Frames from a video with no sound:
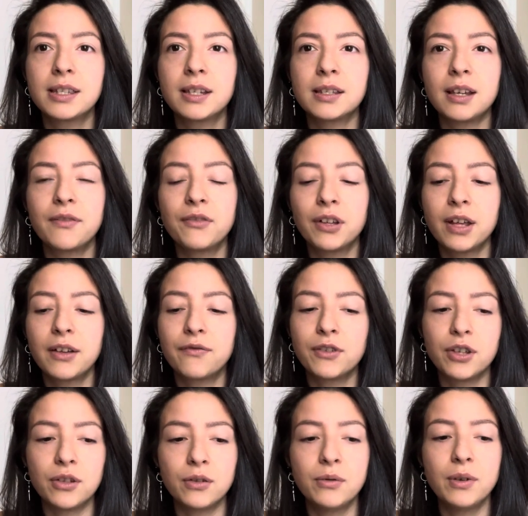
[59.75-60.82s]
Cause I feel like for
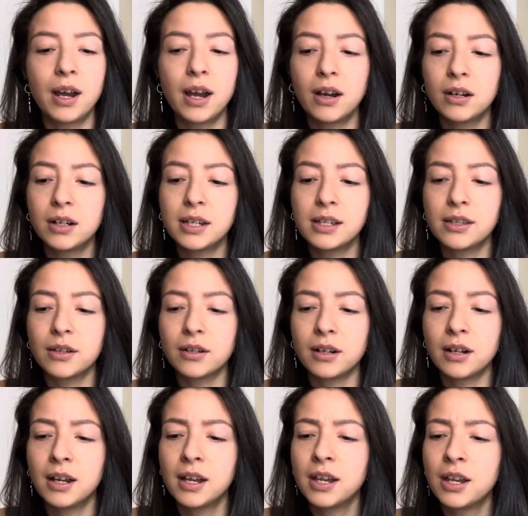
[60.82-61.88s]
you Aries,
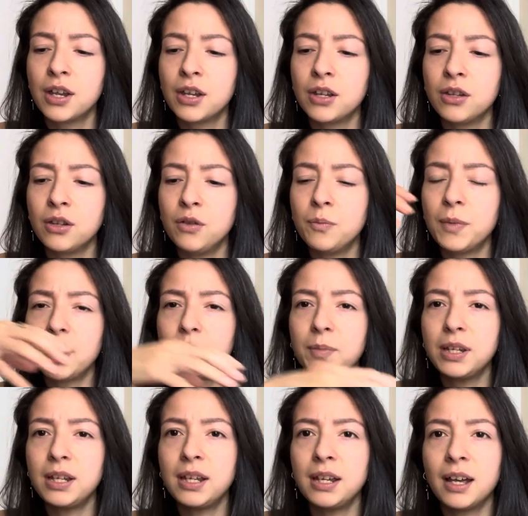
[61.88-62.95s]
there, you
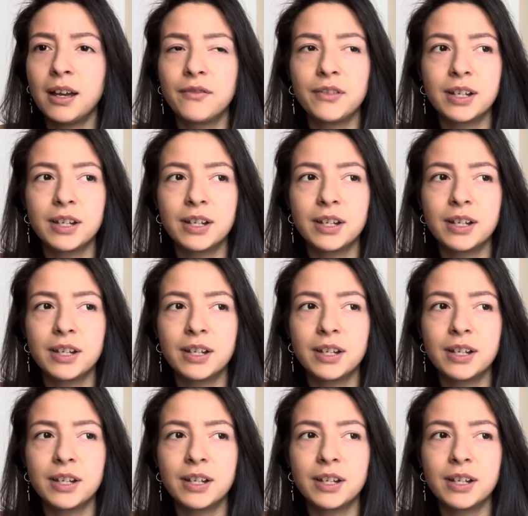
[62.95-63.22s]
maybe have